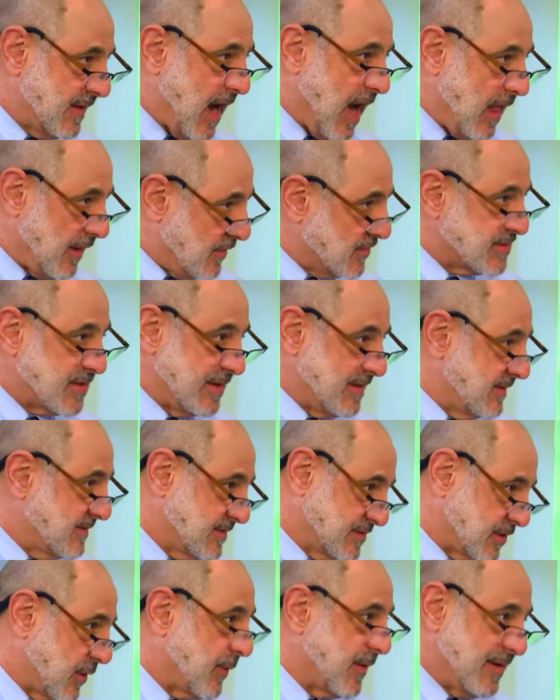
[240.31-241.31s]

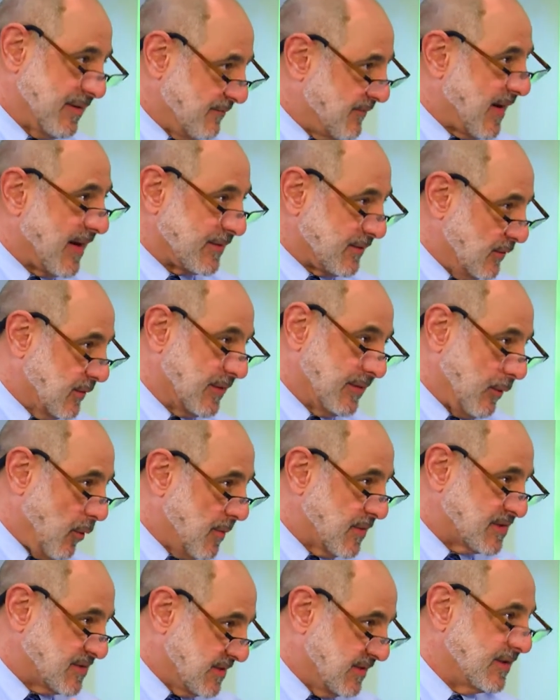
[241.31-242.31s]
and so, in effect, you can
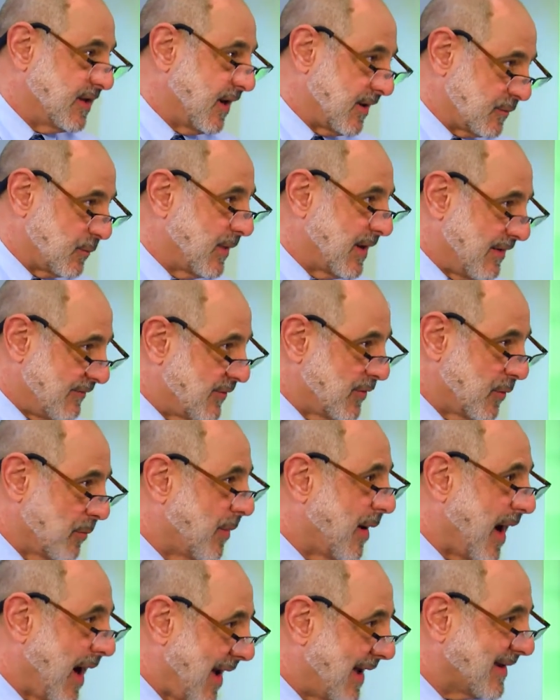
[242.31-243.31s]
almost deduct whatever you
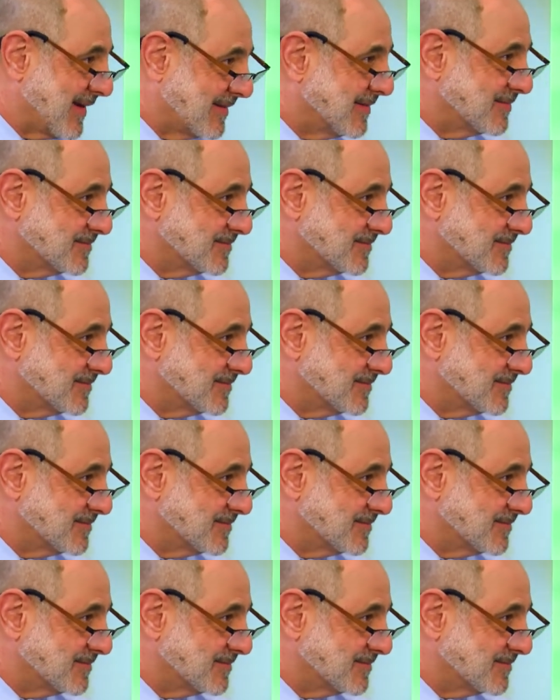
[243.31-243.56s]
buy.